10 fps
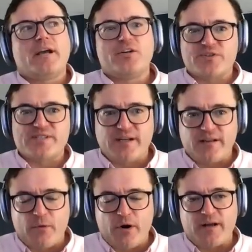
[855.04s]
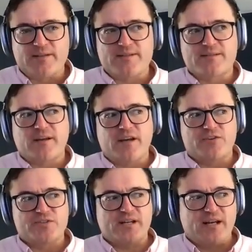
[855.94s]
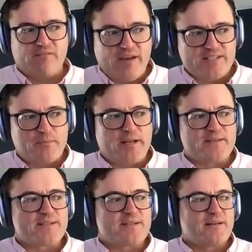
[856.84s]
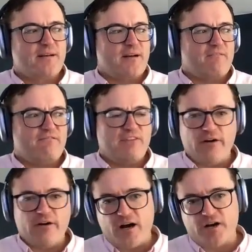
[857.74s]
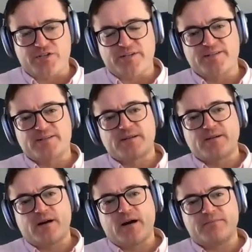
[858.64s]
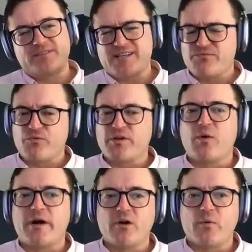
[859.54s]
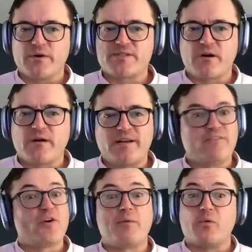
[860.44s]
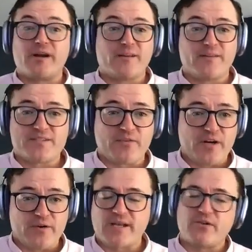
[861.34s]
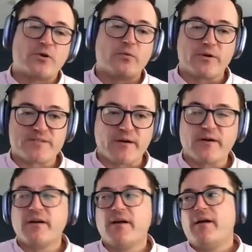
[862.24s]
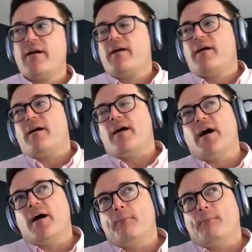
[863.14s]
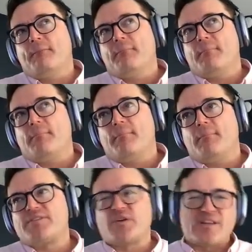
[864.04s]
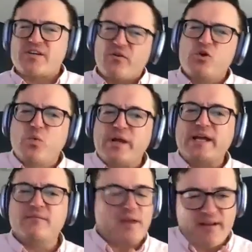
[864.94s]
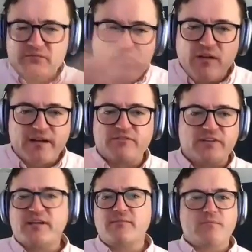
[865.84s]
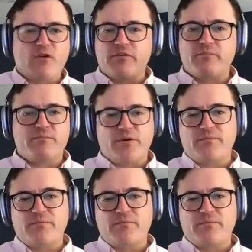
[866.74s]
interested in the markets, interested in investments, very cautious, doesn't really quite know where to start. Even though I've been working in this for years, I don't know where to start. So that's who we collectively over the,